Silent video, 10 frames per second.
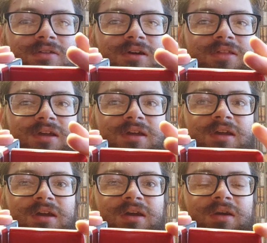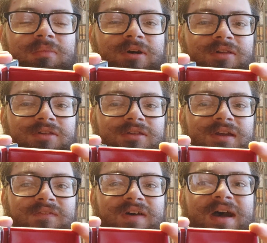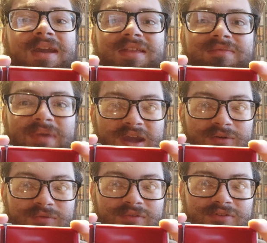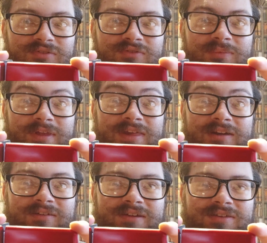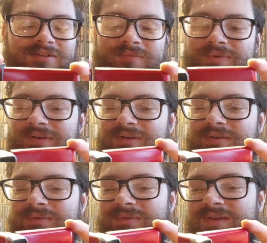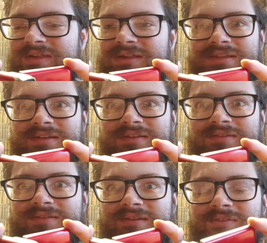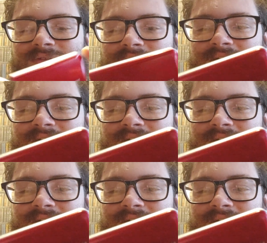Like I say, purchased it for £8 from a charity shop, which is a good deal.